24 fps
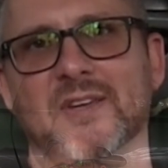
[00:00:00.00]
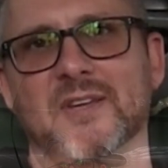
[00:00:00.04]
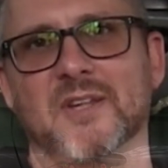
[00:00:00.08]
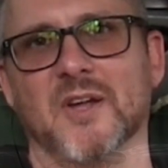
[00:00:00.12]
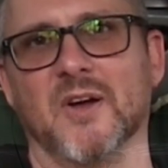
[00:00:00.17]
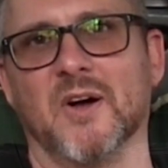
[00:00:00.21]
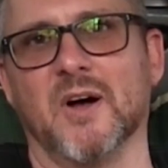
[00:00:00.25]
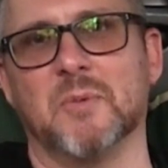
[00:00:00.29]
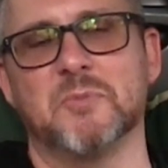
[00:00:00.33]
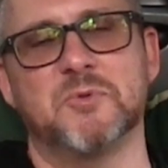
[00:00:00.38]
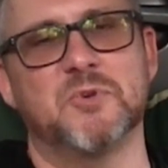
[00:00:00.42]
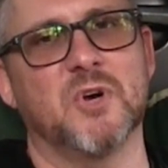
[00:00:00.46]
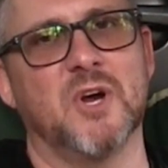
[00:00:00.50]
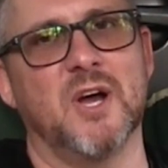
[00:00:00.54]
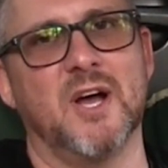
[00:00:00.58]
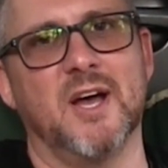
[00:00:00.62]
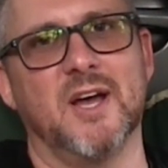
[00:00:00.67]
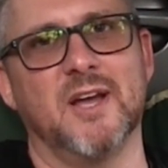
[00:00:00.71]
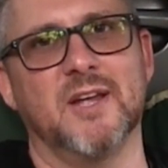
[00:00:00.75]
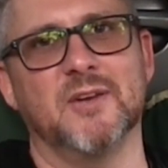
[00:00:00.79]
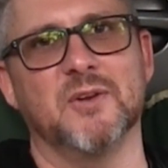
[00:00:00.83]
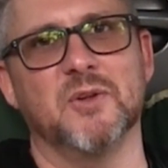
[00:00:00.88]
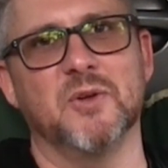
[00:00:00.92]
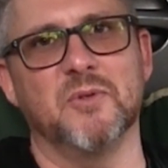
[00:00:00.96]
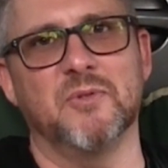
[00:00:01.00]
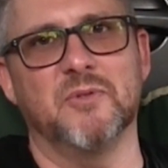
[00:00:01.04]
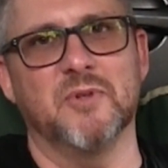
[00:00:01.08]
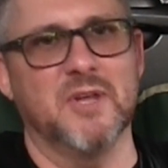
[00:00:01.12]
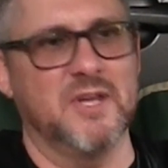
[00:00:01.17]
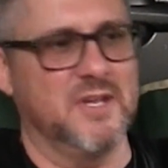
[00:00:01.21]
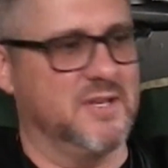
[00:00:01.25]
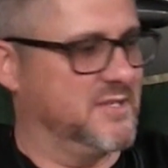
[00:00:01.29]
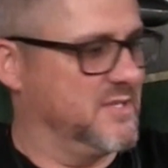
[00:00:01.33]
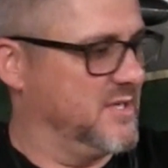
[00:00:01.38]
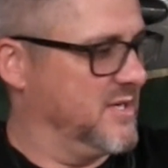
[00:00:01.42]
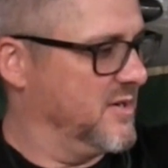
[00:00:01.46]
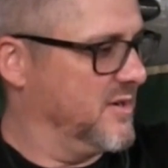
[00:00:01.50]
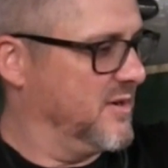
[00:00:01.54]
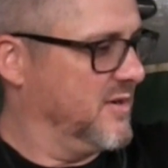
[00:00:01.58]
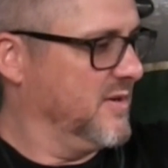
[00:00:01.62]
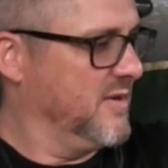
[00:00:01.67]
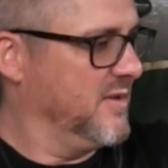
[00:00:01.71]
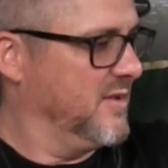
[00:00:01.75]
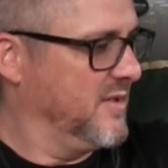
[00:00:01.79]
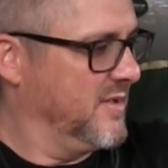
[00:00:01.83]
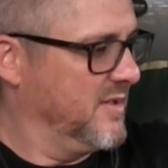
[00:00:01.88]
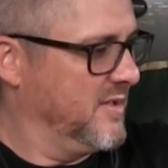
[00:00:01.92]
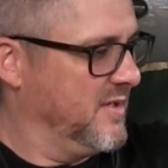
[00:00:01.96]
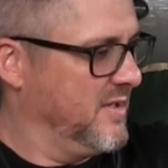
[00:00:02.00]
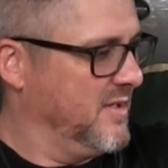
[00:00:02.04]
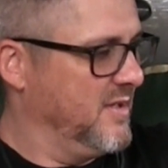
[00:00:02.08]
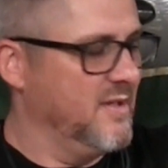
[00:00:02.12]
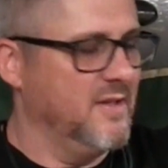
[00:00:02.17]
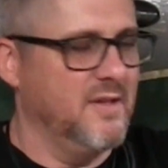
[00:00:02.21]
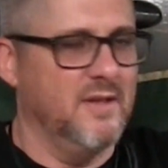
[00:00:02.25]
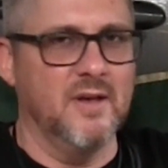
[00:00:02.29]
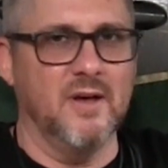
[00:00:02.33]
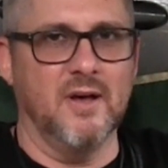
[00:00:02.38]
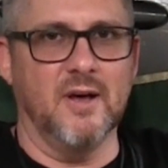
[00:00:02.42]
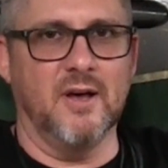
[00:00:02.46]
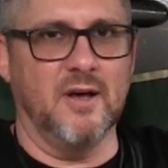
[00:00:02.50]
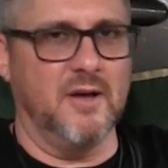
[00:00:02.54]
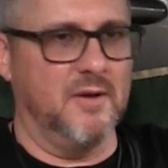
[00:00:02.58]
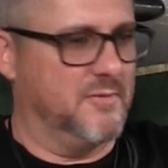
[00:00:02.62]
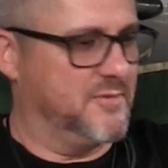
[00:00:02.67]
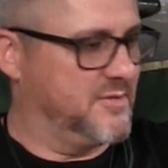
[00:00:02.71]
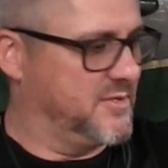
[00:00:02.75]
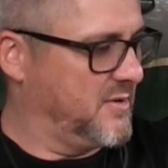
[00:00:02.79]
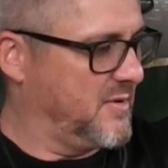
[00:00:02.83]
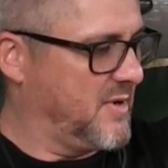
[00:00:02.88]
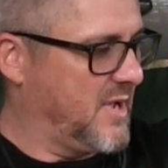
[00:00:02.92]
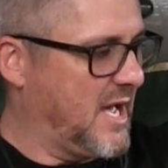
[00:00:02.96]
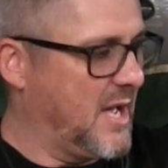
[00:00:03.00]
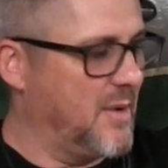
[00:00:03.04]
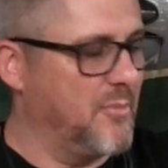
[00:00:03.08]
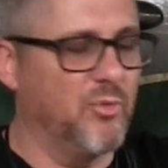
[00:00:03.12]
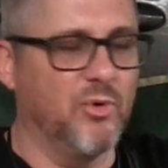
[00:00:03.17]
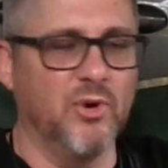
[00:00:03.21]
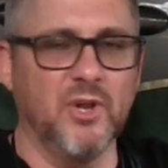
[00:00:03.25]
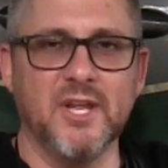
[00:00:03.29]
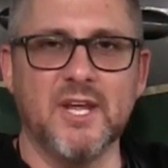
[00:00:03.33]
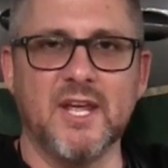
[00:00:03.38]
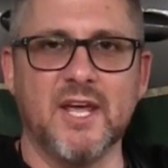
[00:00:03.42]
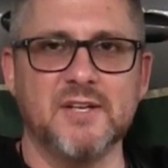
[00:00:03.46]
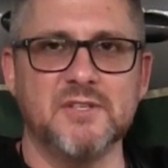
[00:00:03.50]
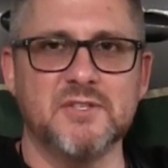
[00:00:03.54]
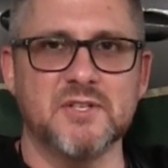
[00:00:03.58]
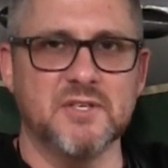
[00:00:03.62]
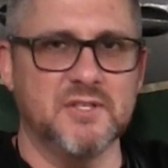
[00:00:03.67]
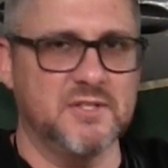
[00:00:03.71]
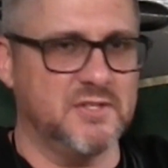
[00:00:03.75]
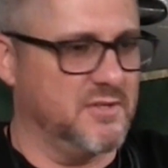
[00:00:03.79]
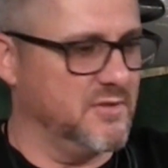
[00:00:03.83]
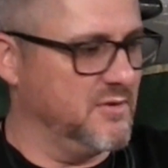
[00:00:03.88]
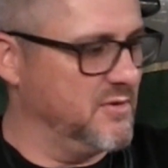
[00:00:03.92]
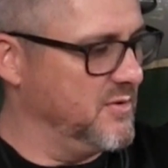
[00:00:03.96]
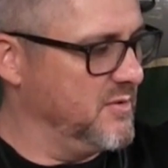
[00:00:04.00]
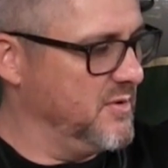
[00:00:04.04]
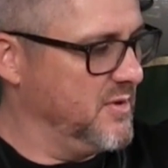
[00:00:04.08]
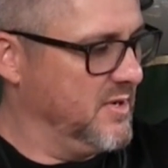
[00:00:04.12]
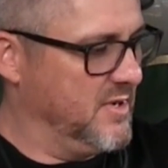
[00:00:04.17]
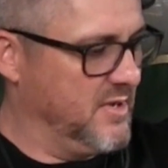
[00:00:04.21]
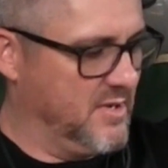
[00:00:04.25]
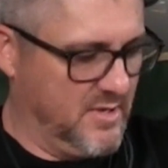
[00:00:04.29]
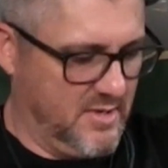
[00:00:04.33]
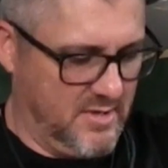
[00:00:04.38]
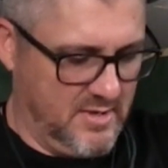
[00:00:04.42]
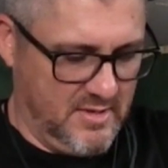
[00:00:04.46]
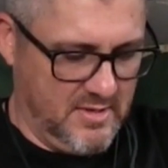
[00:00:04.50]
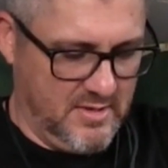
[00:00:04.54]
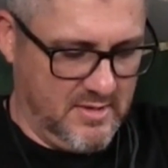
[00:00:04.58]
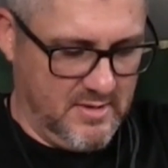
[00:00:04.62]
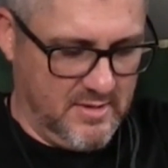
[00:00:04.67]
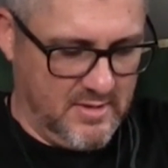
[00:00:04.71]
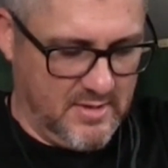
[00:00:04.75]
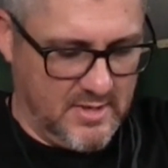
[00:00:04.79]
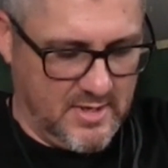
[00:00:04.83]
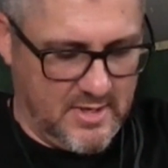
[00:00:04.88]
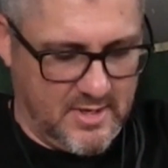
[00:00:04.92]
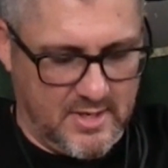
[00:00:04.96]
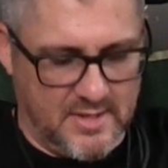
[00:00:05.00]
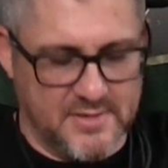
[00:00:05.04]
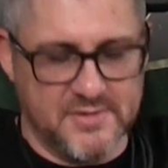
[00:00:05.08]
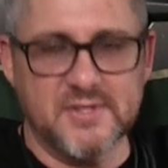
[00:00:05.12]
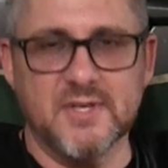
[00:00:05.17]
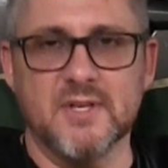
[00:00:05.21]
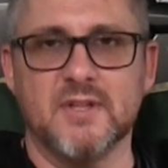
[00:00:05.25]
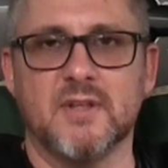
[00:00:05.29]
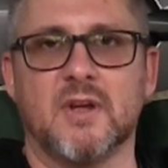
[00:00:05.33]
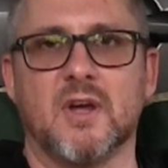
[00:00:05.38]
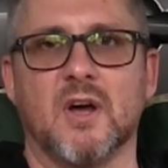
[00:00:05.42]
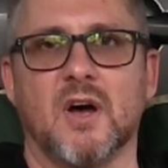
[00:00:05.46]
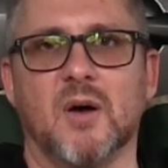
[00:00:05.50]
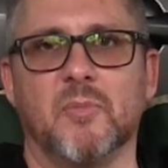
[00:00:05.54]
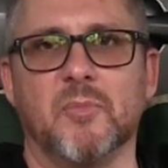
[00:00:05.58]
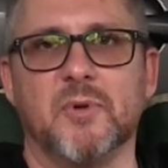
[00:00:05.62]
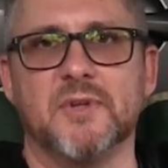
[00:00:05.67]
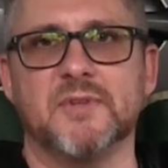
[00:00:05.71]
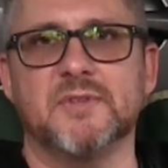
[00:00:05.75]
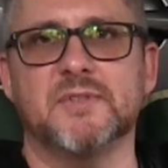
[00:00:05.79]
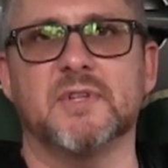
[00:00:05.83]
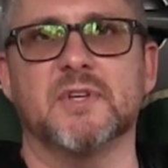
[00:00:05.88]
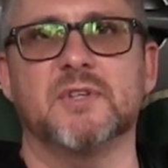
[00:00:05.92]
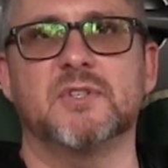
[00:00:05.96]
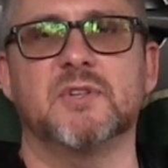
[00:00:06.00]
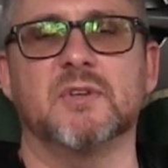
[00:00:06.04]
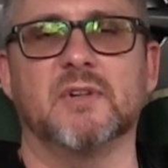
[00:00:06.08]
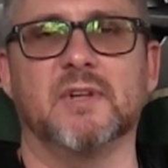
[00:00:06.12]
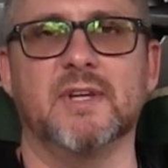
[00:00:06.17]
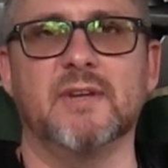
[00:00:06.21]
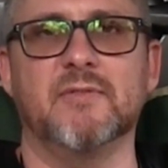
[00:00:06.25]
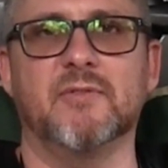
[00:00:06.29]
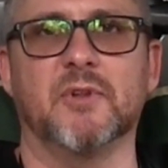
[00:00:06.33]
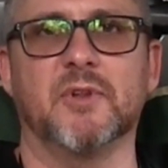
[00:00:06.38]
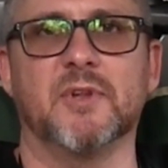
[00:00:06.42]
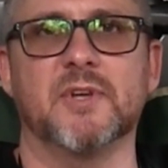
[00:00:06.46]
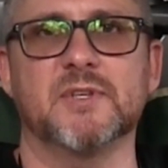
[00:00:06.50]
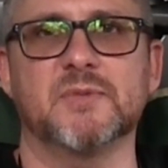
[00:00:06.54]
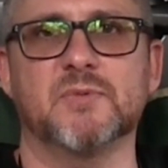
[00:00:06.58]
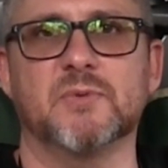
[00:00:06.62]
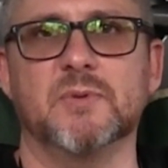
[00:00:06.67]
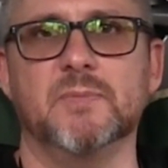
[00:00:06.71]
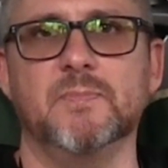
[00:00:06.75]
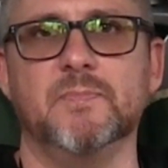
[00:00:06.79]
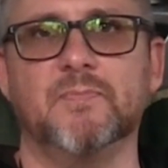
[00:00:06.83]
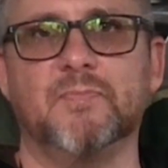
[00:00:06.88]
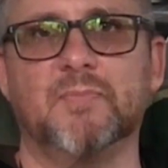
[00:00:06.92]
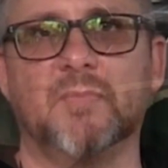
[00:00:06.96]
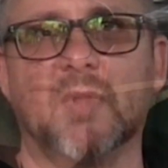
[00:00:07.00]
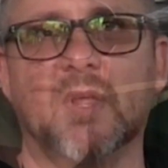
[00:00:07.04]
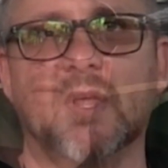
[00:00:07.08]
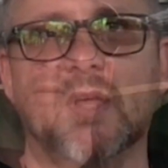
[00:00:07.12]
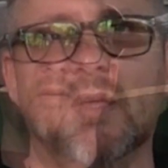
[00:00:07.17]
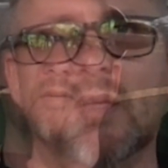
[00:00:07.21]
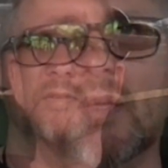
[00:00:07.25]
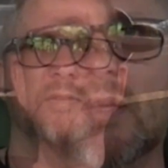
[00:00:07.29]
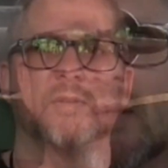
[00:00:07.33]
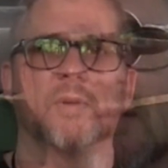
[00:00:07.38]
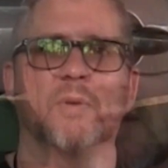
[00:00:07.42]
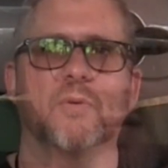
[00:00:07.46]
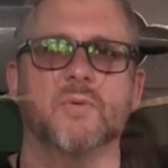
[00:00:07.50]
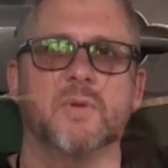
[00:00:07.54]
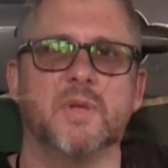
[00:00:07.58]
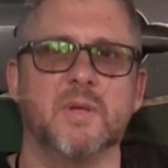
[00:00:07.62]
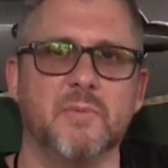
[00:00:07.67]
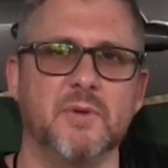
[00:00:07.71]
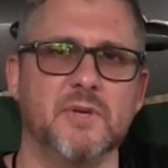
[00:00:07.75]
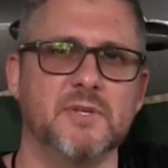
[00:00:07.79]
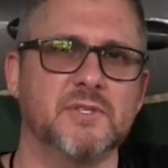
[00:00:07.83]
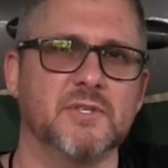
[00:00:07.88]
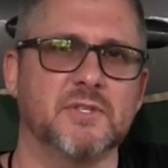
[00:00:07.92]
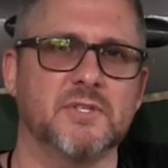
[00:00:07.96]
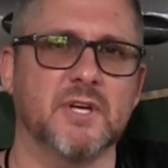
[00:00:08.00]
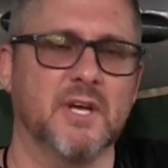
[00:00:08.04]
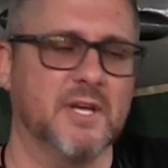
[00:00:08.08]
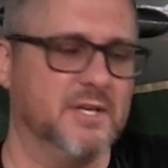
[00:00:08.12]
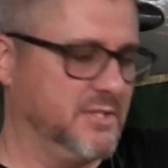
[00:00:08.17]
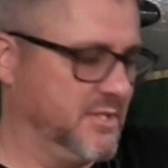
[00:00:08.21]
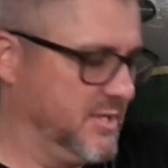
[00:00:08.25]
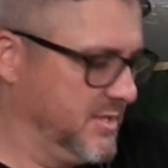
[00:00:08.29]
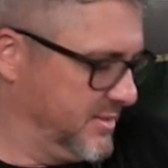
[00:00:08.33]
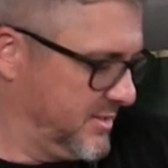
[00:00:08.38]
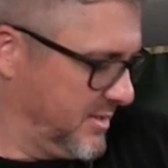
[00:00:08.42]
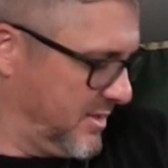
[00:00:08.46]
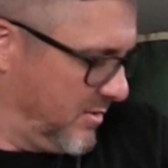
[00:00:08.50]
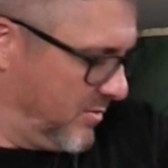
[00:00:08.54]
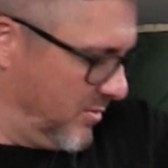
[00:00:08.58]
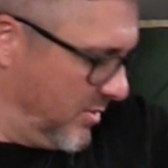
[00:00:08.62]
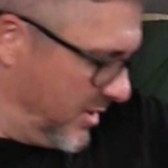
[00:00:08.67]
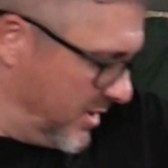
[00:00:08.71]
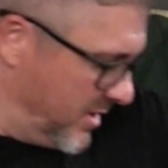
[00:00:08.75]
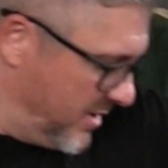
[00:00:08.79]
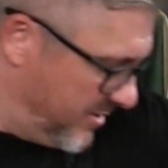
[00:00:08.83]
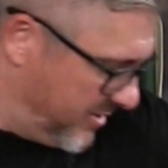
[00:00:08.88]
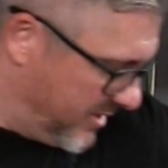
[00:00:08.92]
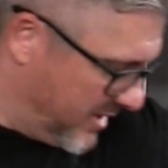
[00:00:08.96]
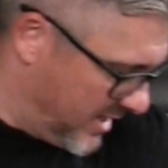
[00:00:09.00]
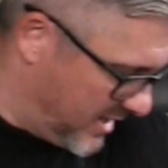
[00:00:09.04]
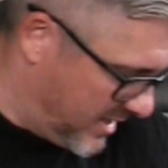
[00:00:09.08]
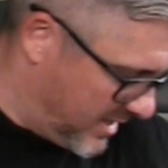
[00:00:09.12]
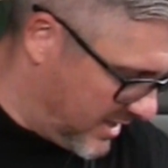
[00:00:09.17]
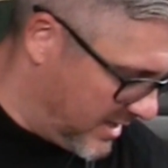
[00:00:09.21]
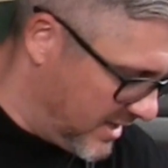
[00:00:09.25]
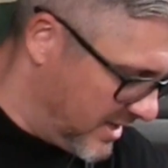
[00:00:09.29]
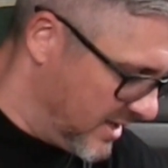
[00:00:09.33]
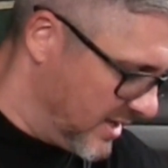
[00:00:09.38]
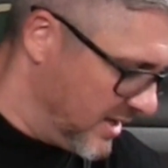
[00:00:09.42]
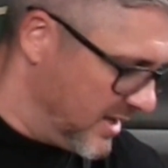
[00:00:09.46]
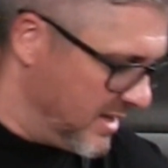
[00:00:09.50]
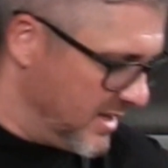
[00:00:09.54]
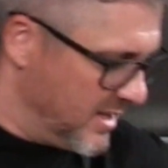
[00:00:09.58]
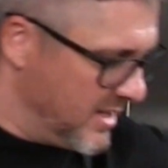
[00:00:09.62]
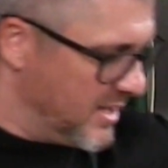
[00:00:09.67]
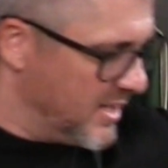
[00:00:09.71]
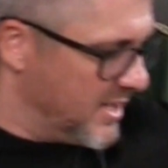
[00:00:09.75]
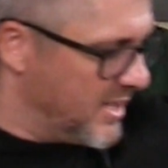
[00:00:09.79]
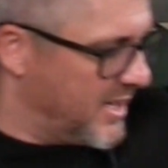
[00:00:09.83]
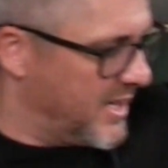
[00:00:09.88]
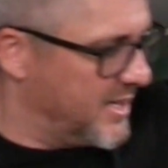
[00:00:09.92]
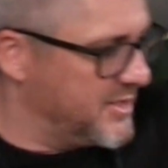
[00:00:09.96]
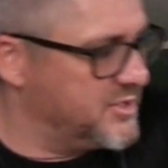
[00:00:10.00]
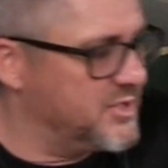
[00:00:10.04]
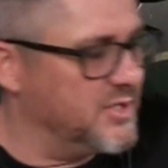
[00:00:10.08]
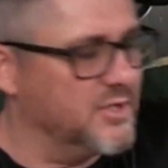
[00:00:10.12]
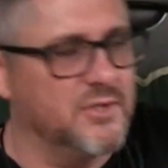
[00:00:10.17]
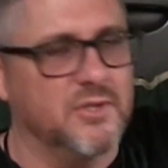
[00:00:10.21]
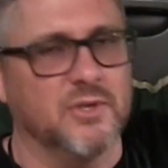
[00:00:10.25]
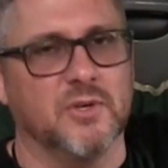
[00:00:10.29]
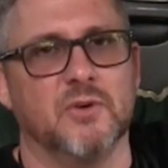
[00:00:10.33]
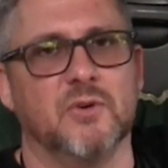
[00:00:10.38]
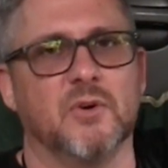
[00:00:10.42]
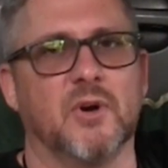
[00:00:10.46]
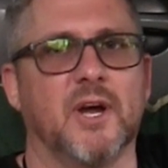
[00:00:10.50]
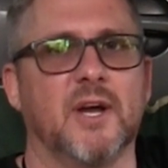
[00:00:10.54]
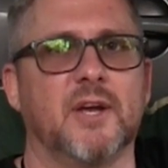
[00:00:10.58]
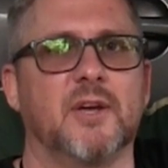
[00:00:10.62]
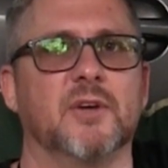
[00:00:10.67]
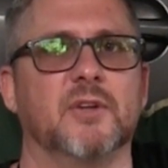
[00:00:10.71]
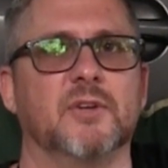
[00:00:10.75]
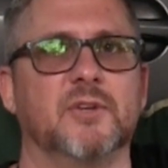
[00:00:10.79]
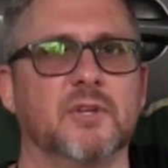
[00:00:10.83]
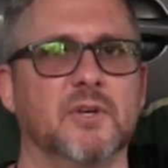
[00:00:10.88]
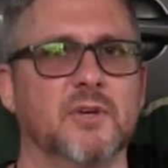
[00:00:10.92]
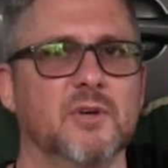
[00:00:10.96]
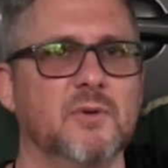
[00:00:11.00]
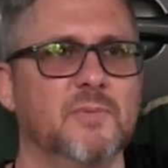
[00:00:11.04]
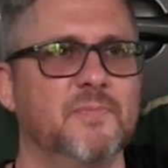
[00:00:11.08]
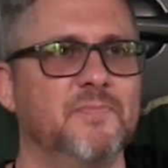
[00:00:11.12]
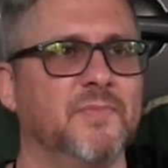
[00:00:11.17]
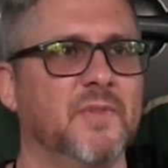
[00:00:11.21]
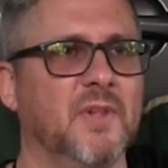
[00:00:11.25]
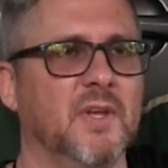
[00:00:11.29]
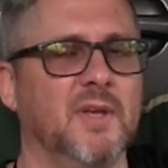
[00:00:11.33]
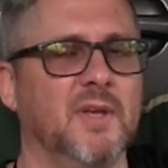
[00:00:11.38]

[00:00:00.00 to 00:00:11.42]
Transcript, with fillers: you know, I'm trying new things here. Um, so I'm really anxious to uh, see the comments that you leave on this one. So give me suggestions on what you think I should do or I could do